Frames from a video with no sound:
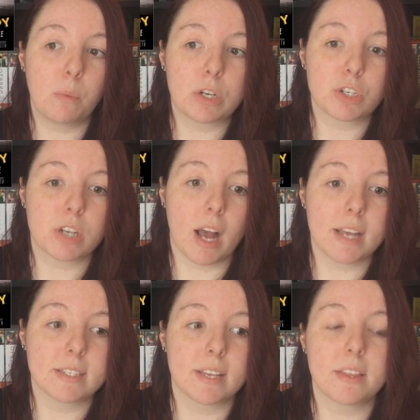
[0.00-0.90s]
which
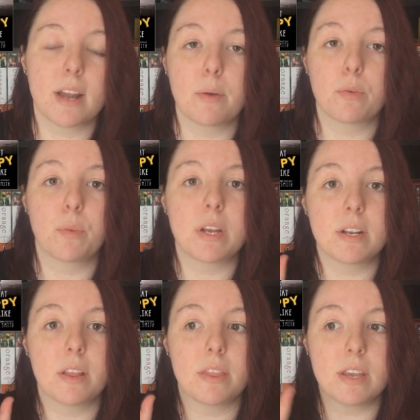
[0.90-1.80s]
I said that I would
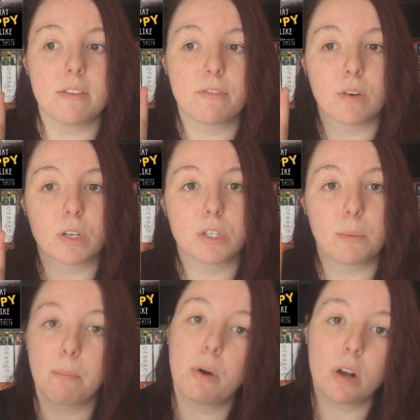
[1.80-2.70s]
read the
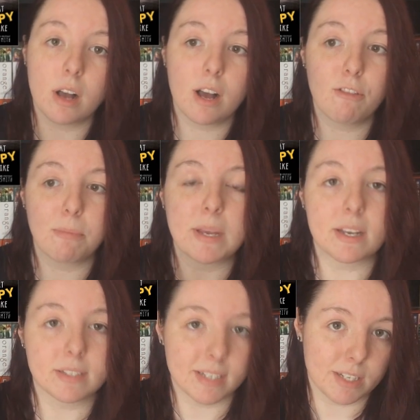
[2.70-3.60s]
first book of
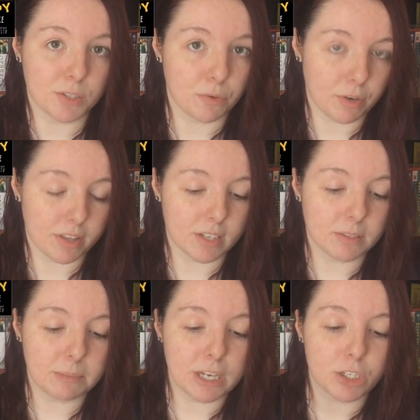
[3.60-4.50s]
because it is over a
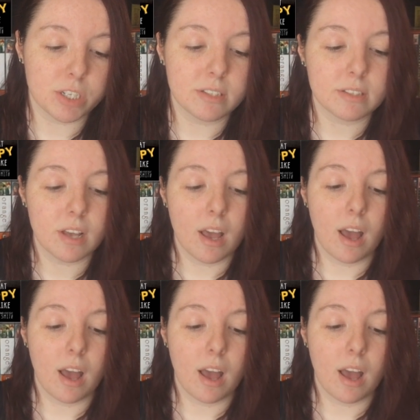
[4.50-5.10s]
thousand pages,